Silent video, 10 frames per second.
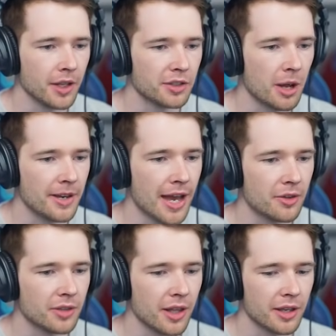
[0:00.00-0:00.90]
It's coming
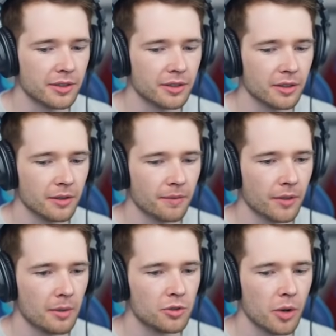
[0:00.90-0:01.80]
down to this.
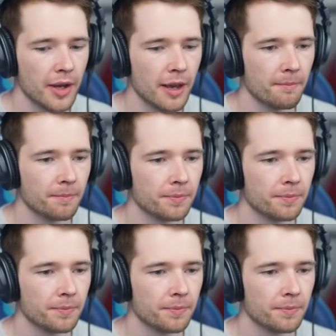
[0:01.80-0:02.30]
I'm doing it.